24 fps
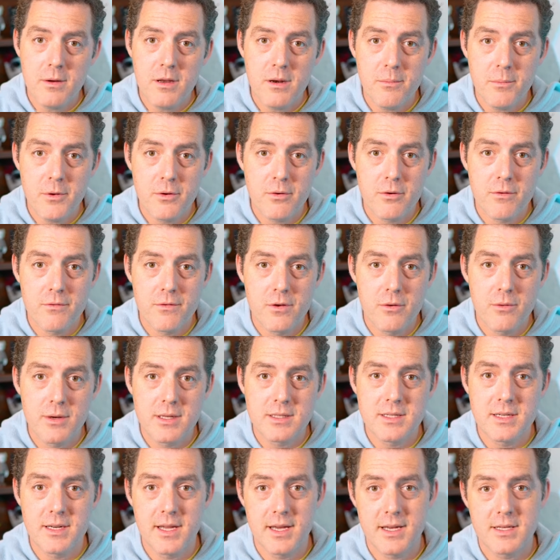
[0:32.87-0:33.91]
going to be reviewing
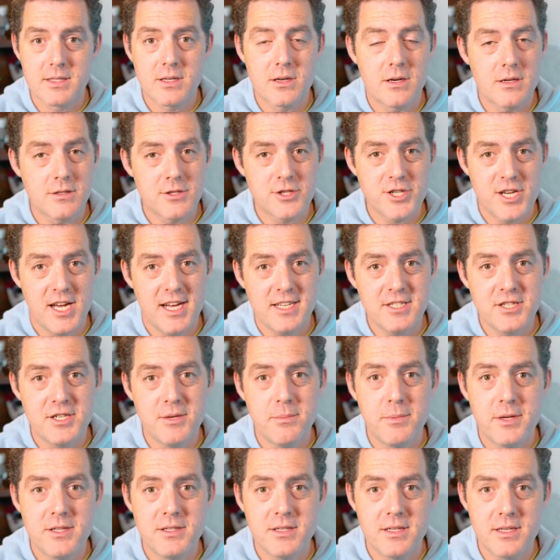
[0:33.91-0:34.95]
today is called
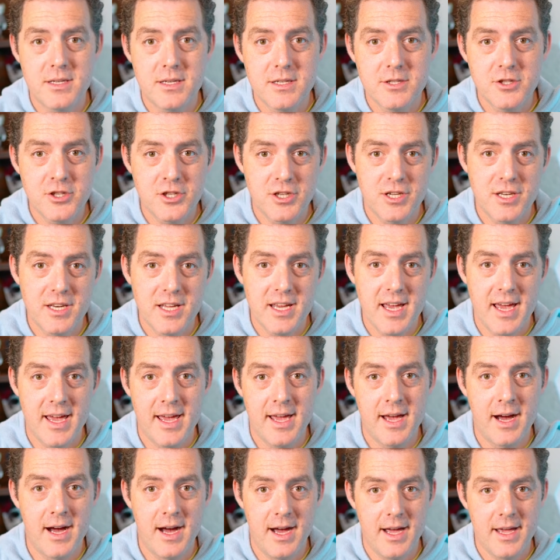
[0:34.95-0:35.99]
ChatGPT Genie A
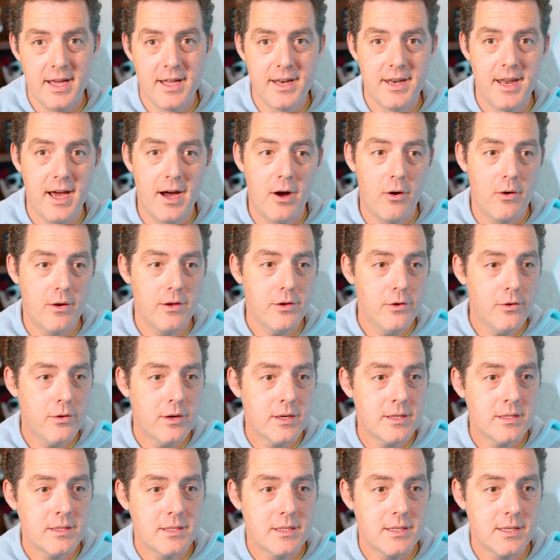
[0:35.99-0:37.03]
I. Now you
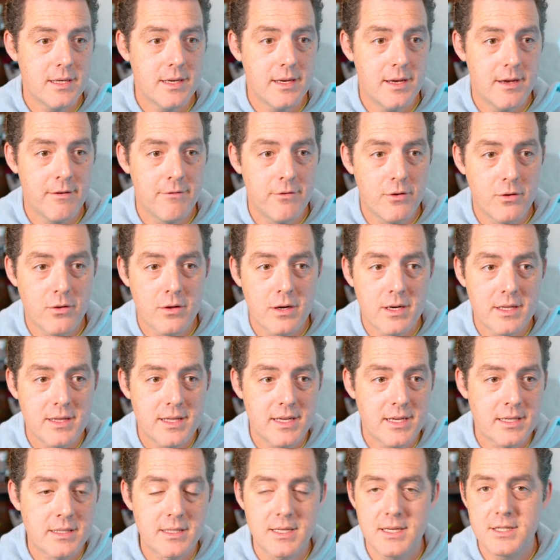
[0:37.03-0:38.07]
can see if you look at the
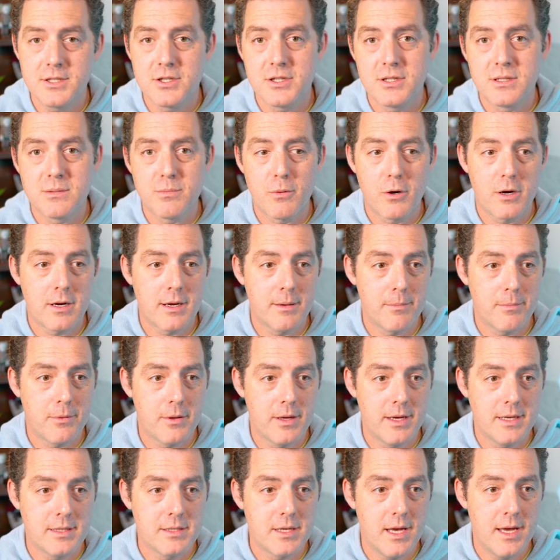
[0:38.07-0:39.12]
extensions
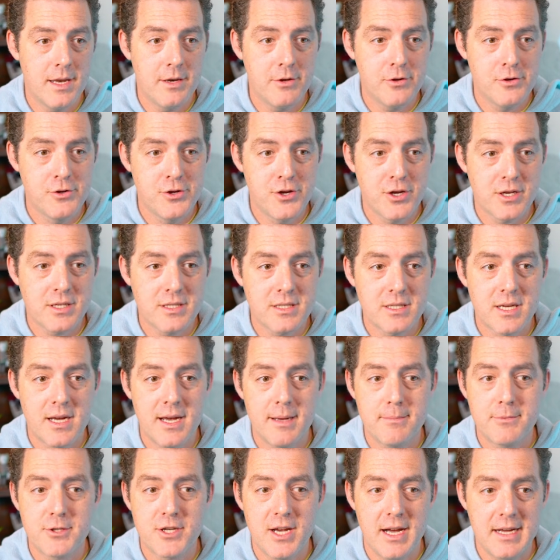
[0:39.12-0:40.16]
marketplace and you just
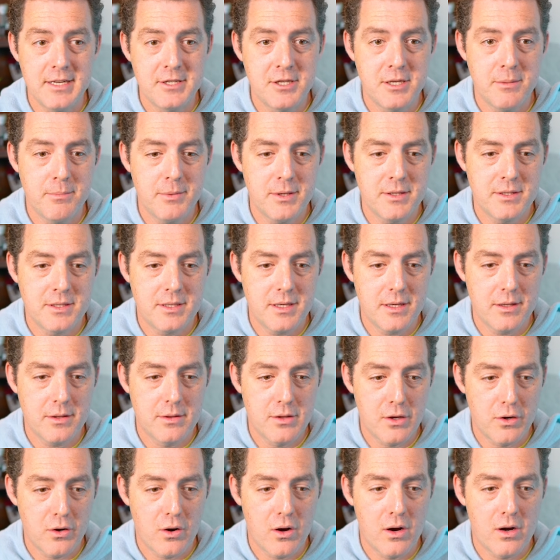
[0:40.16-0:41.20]
type ChatGPT,
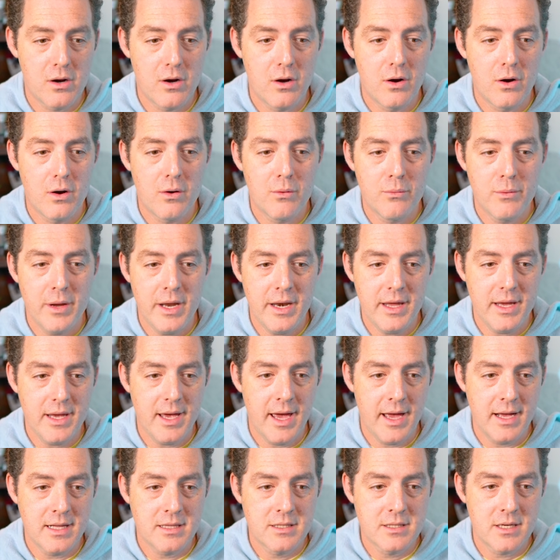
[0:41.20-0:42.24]
there are already
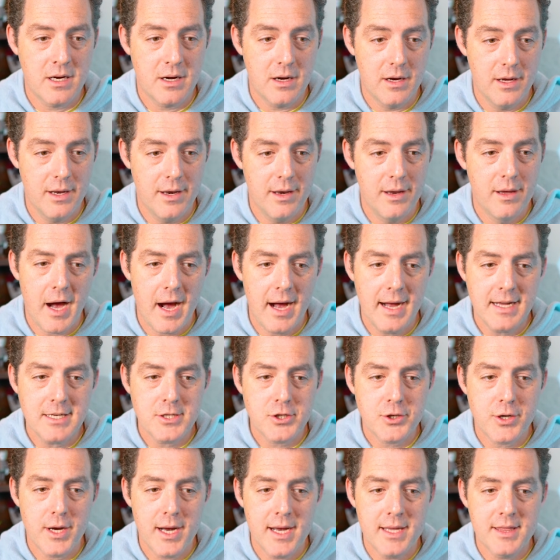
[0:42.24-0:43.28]
a ton. I
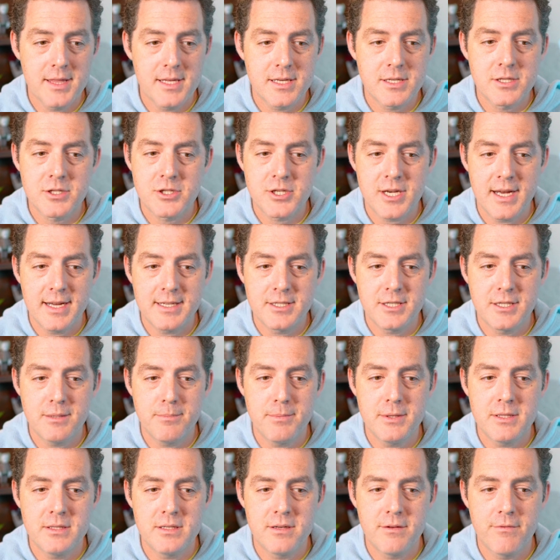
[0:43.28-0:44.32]
tried this
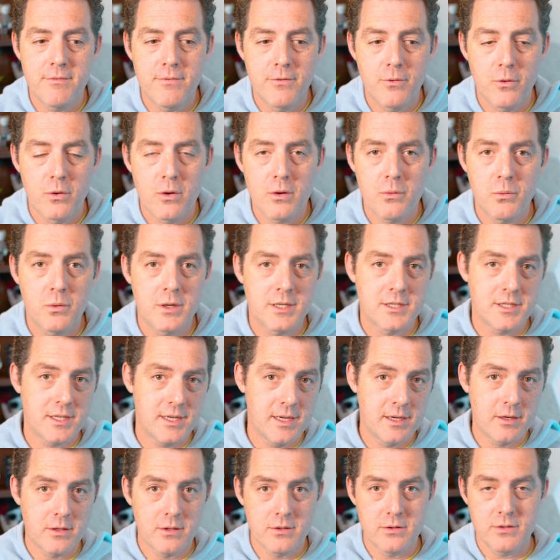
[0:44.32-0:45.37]
ChatGPT four, which
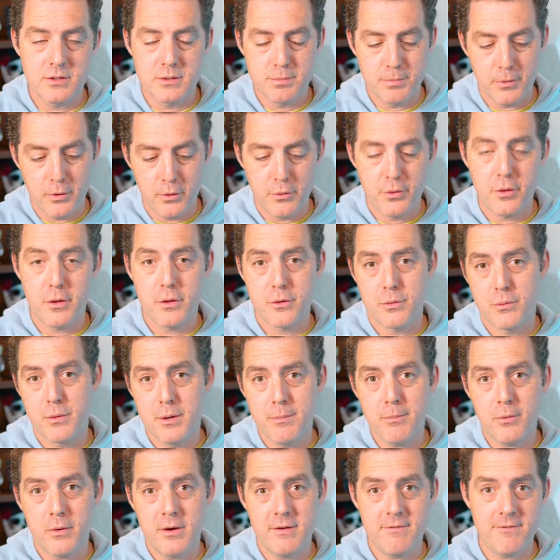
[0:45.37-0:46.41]
includes both three
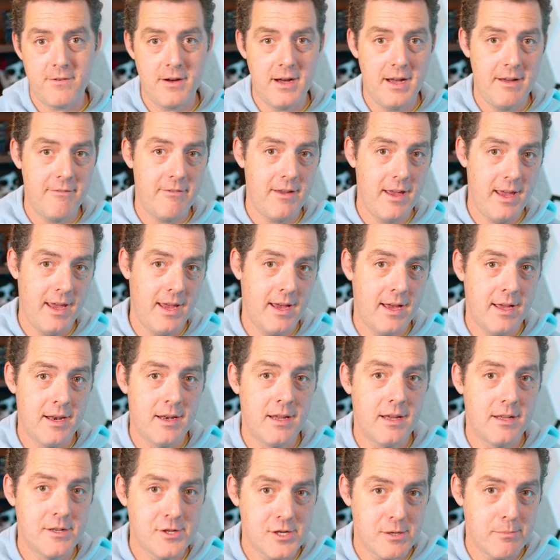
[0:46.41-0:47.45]
point five
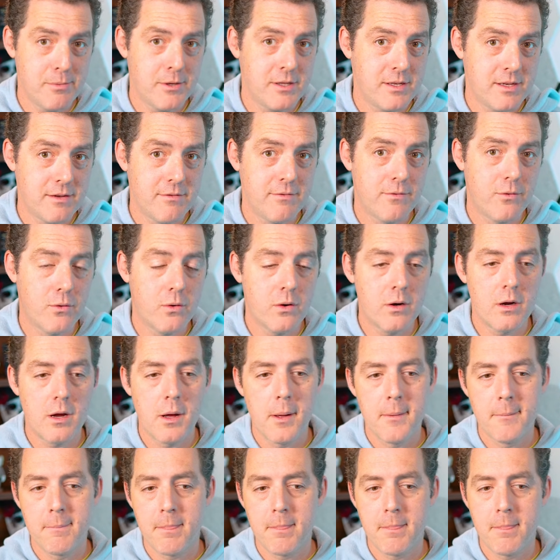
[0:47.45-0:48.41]
and G P T four,